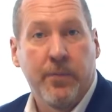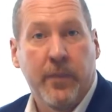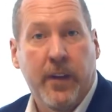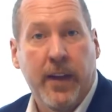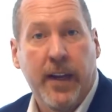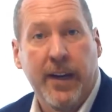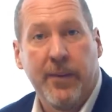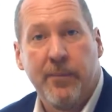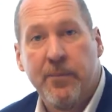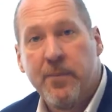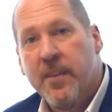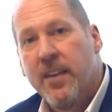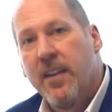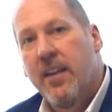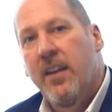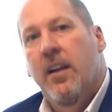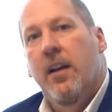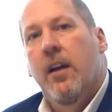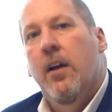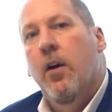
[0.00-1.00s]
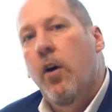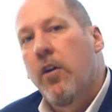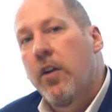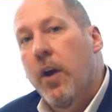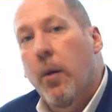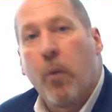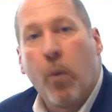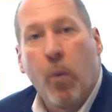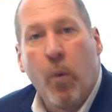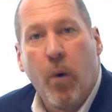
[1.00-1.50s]
Okay,
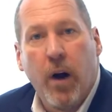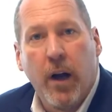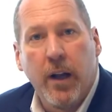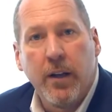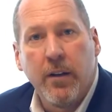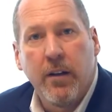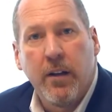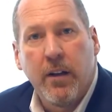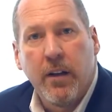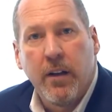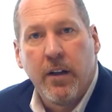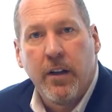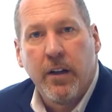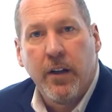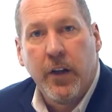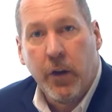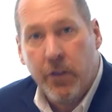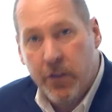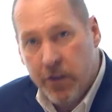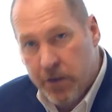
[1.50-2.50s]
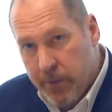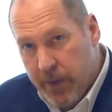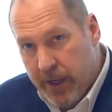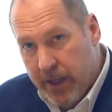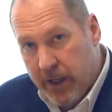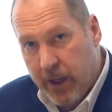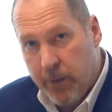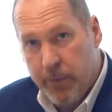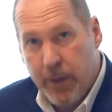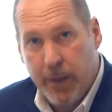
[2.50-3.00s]
number one, you just made
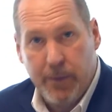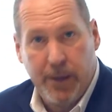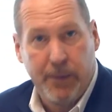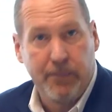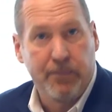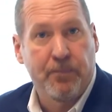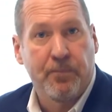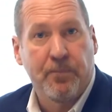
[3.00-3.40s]
a commitment,